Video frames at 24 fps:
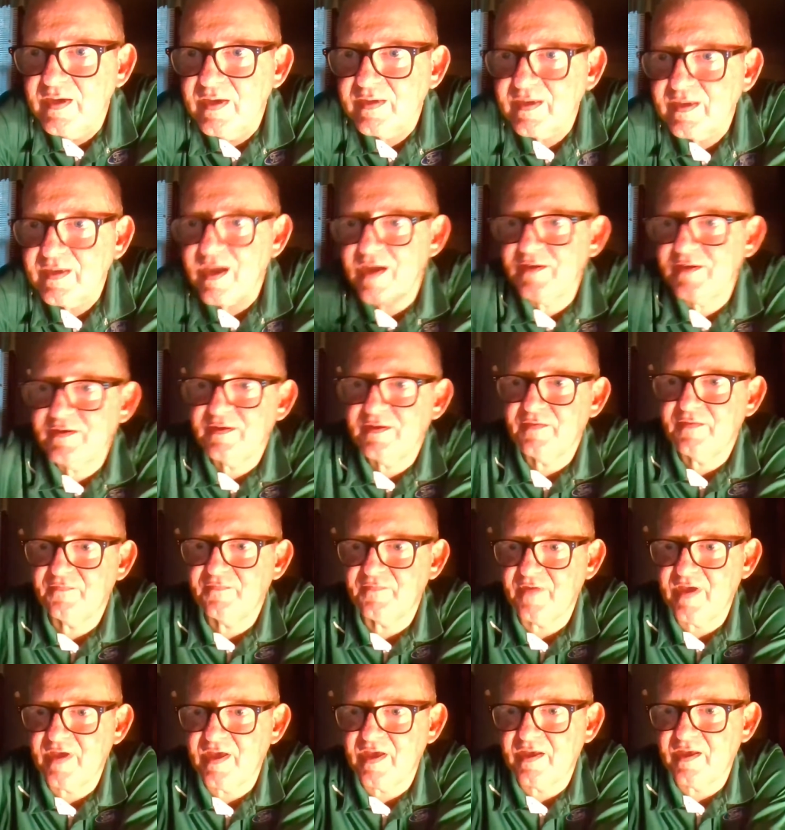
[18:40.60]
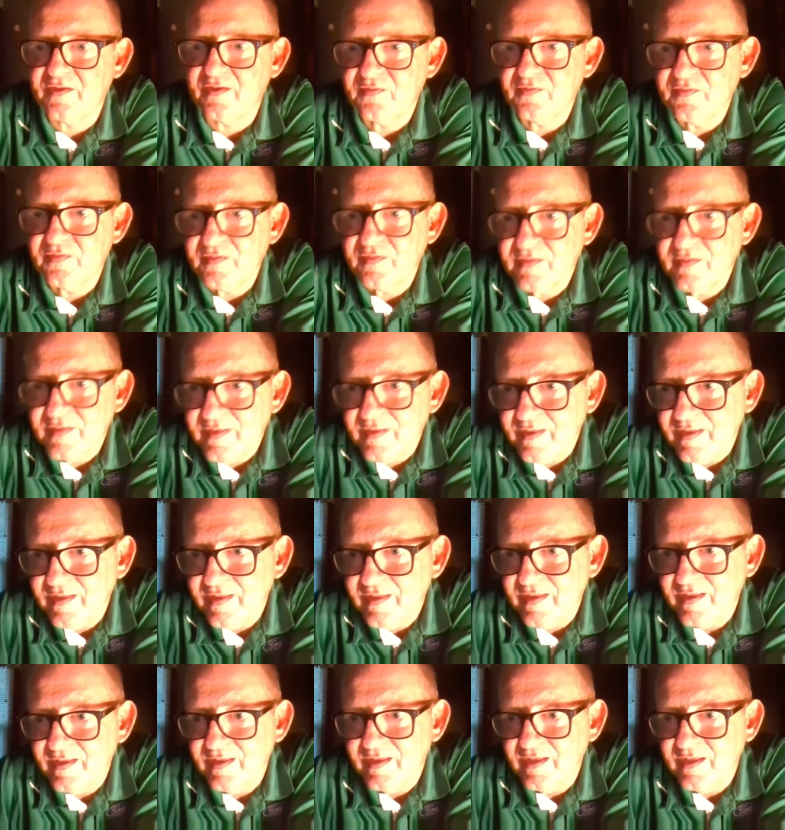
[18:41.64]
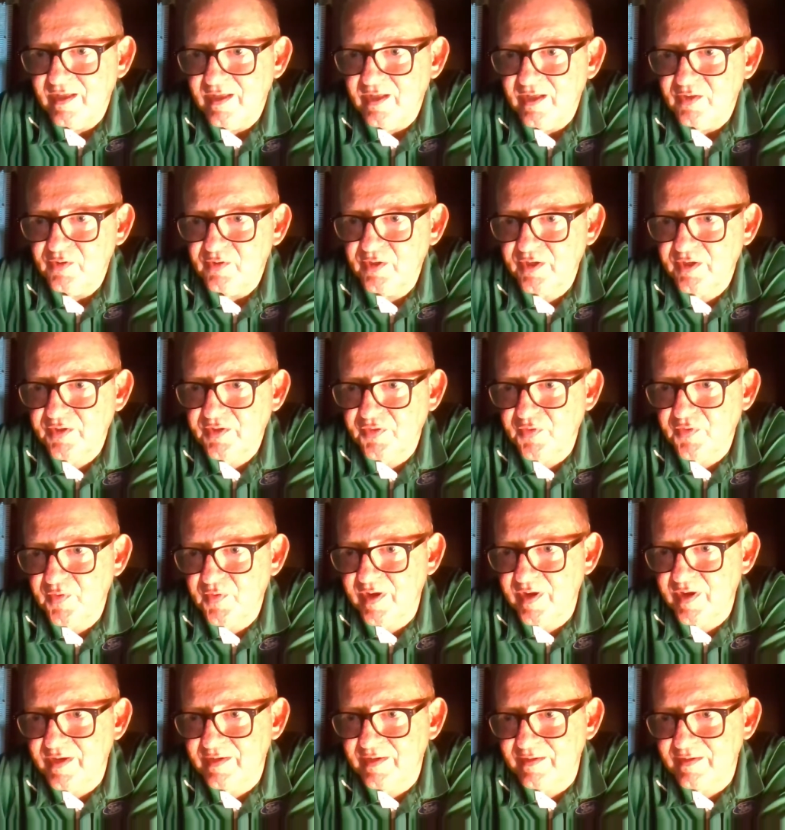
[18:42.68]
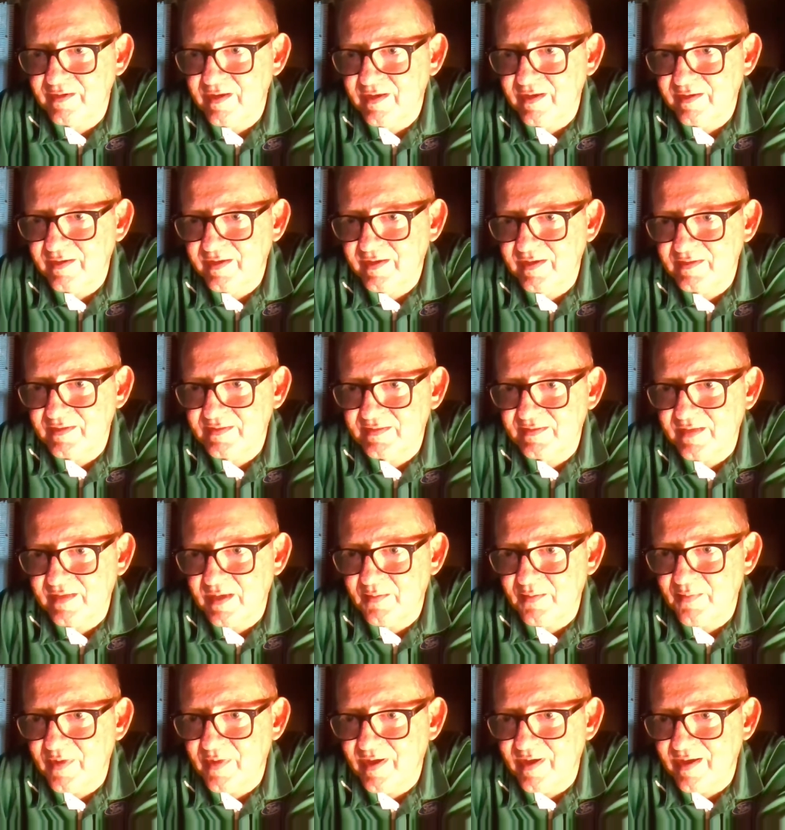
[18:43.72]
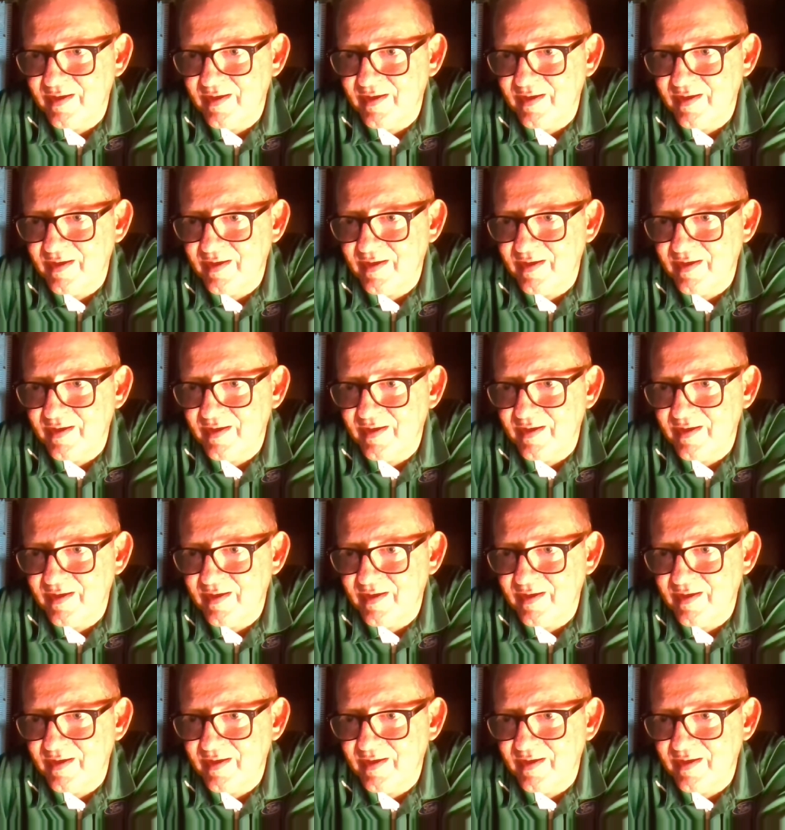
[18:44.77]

kind of look through it and get some